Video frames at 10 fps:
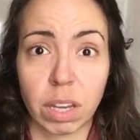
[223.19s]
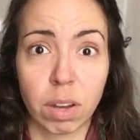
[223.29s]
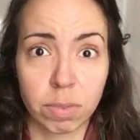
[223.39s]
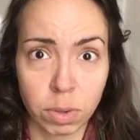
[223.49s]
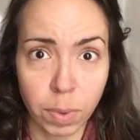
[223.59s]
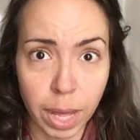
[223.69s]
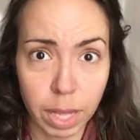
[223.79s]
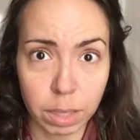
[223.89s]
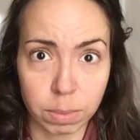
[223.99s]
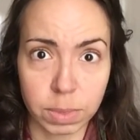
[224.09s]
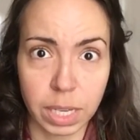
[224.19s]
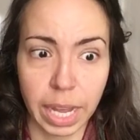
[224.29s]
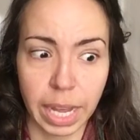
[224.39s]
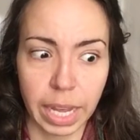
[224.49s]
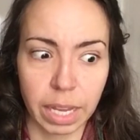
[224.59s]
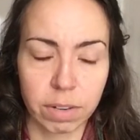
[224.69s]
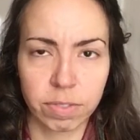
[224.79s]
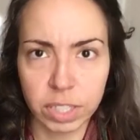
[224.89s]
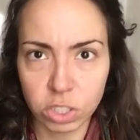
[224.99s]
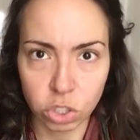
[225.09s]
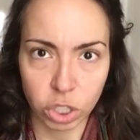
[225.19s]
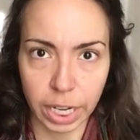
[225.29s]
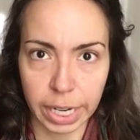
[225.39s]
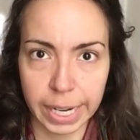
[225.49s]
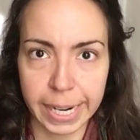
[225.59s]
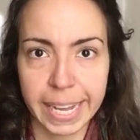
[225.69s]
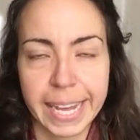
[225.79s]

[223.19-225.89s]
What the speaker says: overwhelmed and frustrated.